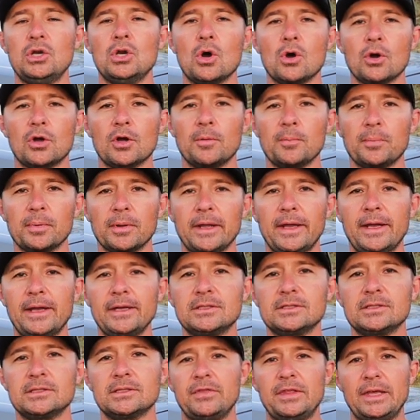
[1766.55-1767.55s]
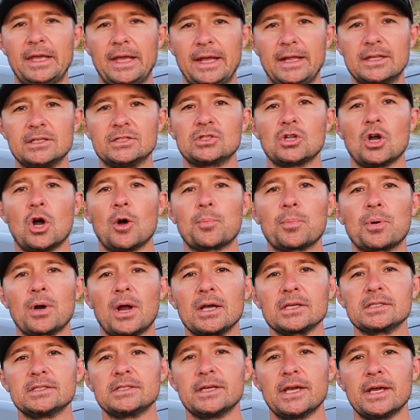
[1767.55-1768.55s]
No complaints. The install
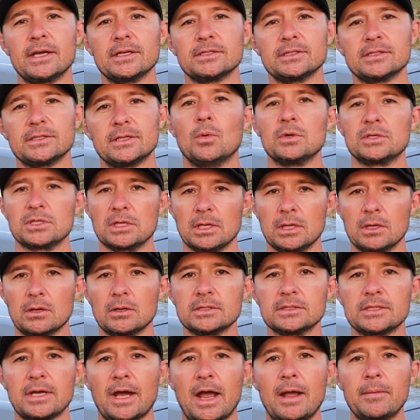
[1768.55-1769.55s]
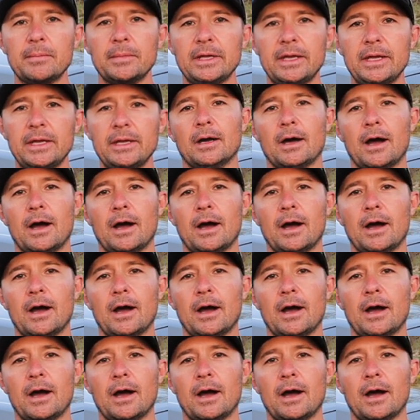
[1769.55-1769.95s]
process was a little timely.